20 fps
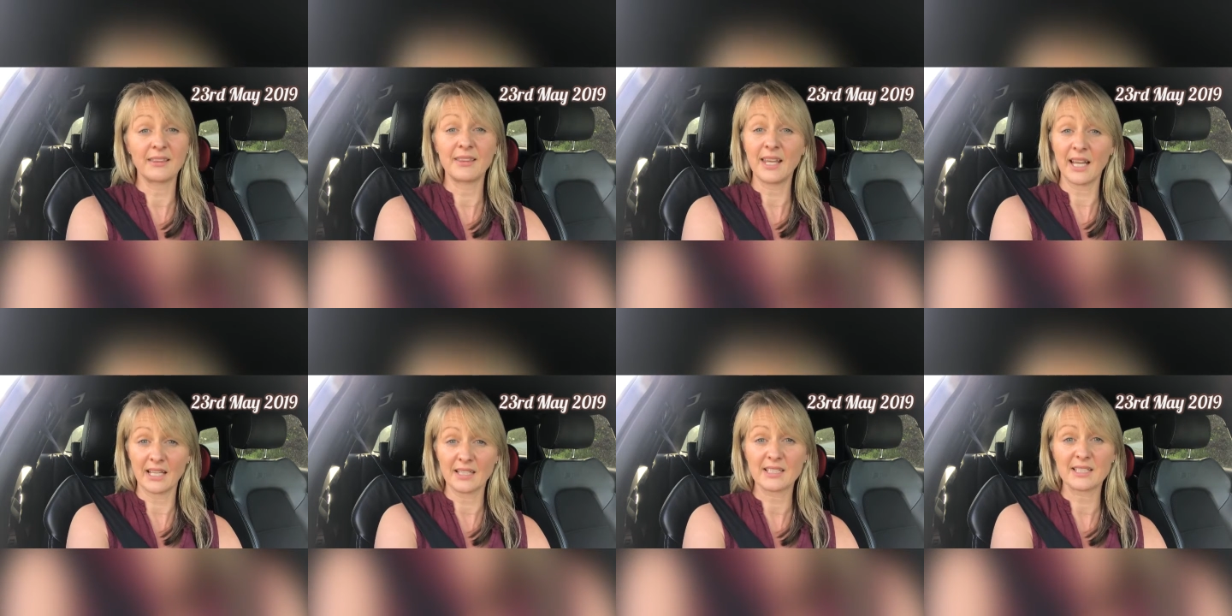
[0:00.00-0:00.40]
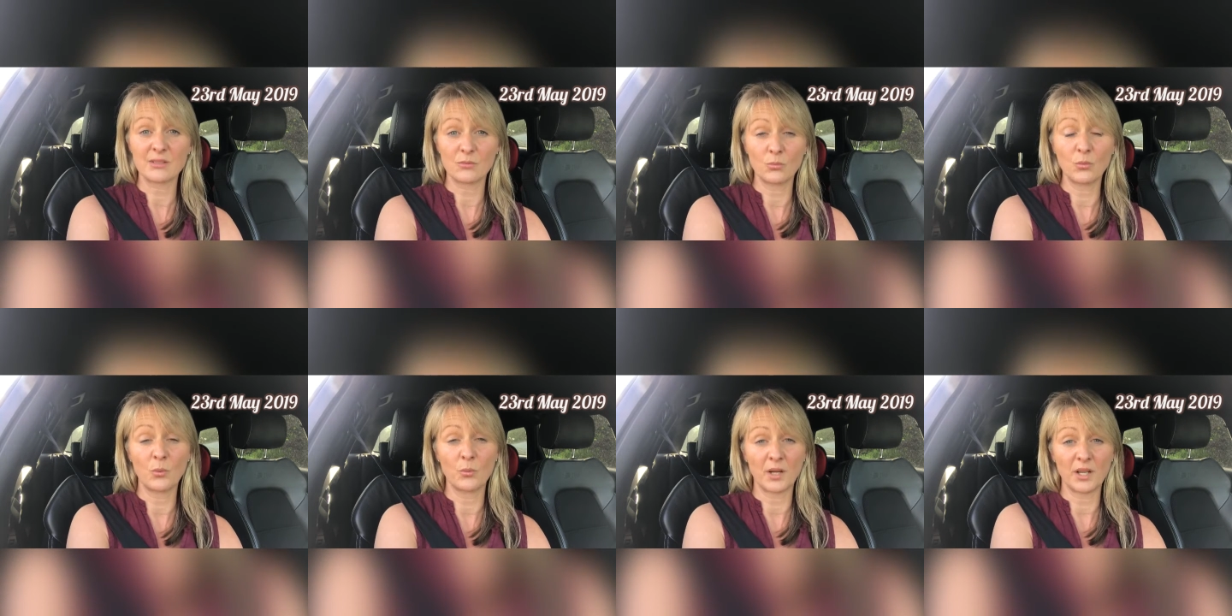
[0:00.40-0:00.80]
That's
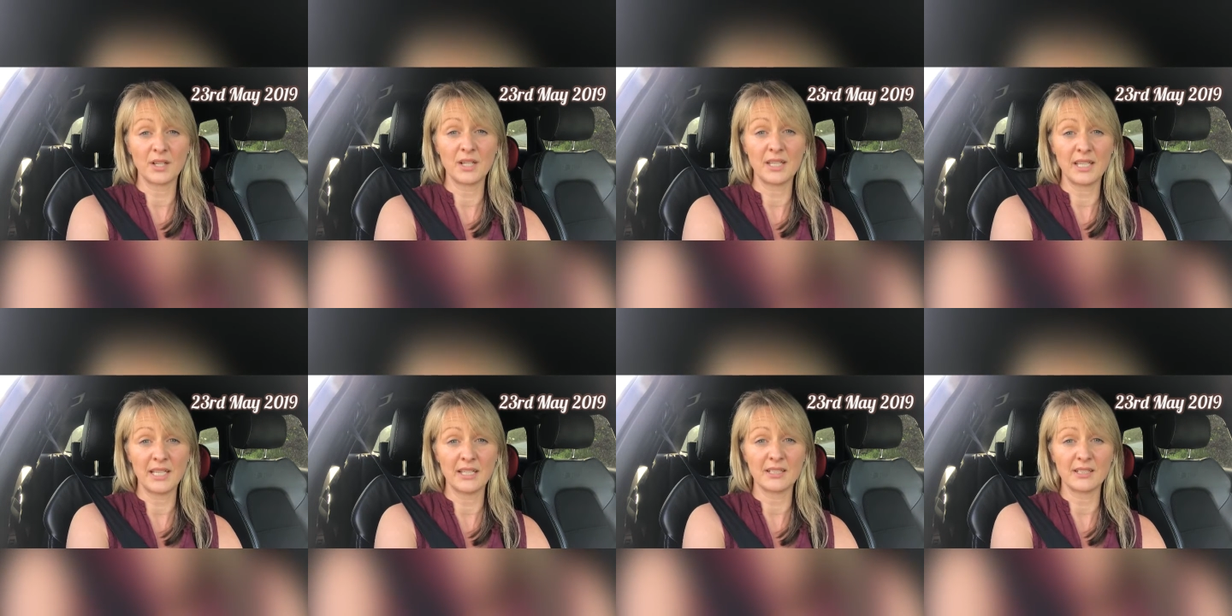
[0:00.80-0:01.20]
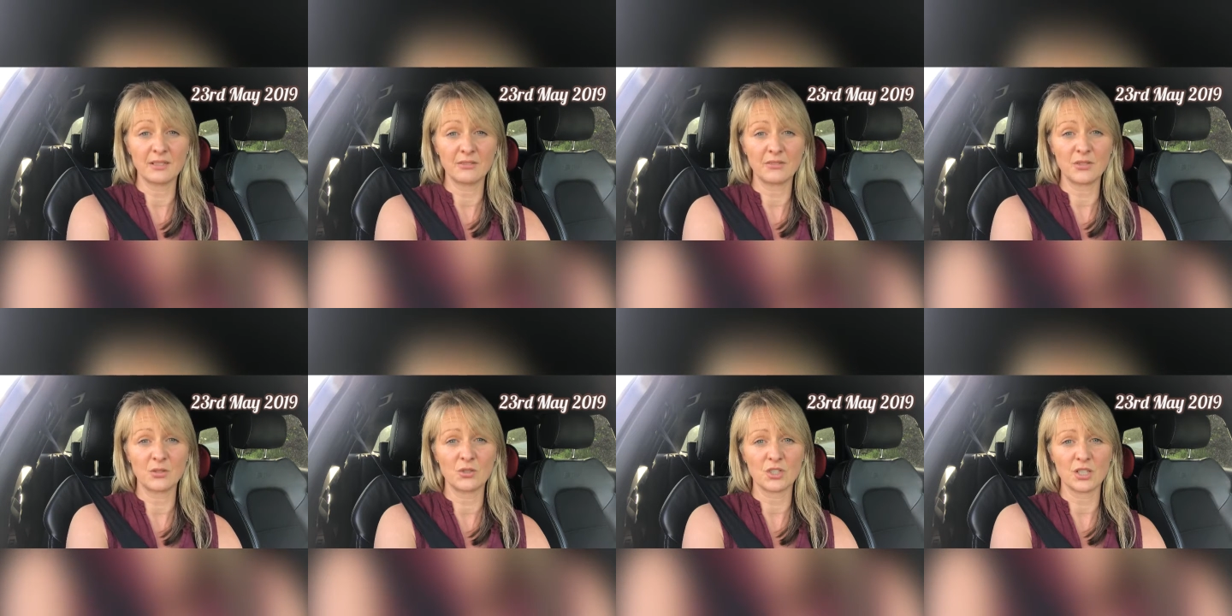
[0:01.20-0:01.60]
what we're going to need in the
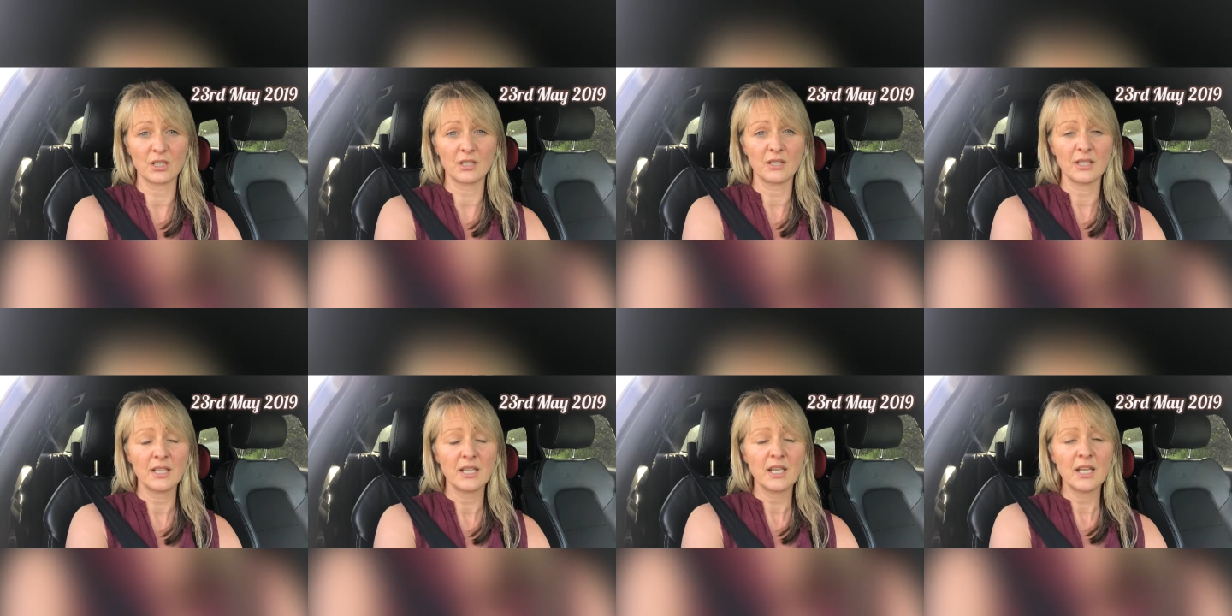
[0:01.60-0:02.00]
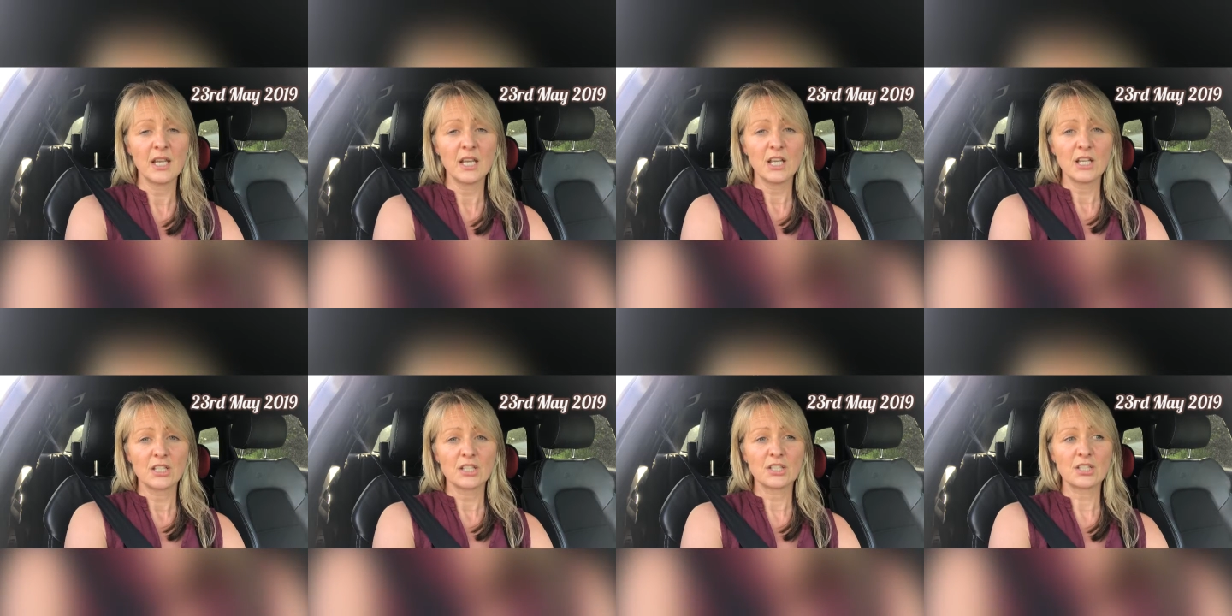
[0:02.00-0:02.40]
future.
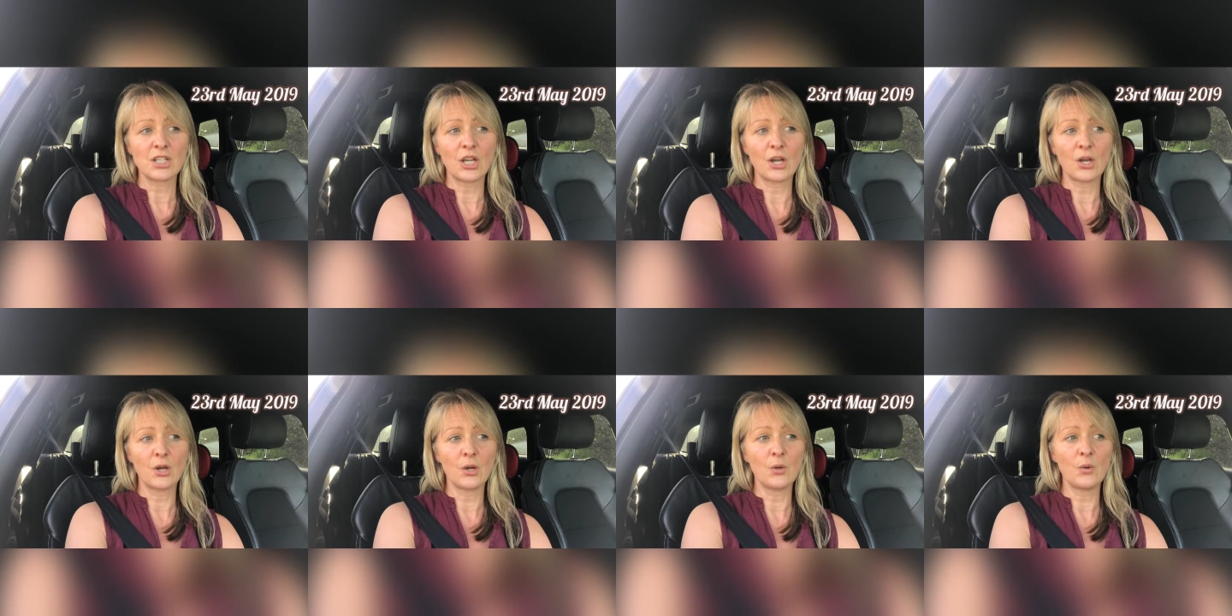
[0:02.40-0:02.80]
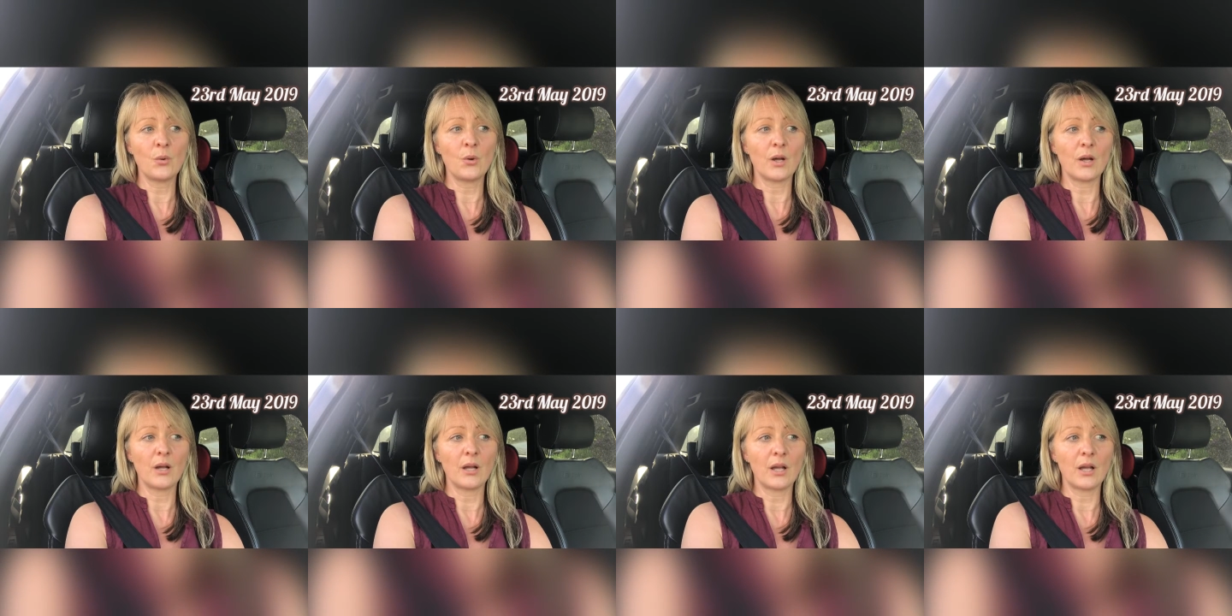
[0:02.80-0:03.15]
So